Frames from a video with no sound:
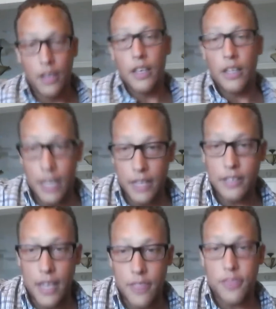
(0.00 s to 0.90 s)
Get
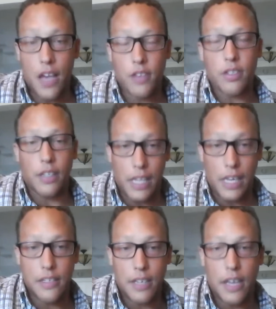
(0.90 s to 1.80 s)
10,000
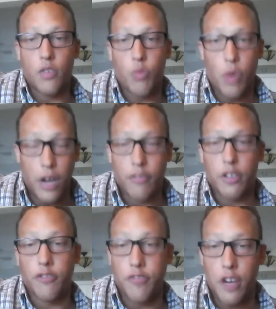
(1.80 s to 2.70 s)
leads in whatever
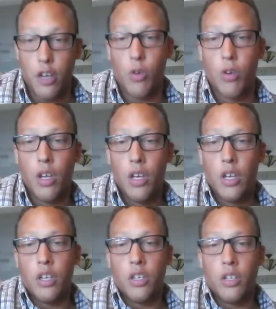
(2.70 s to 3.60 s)
funnel
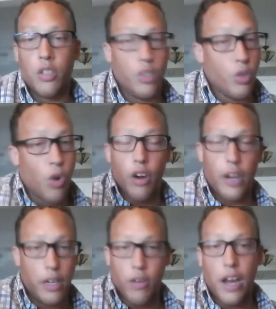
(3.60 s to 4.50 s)
you are in right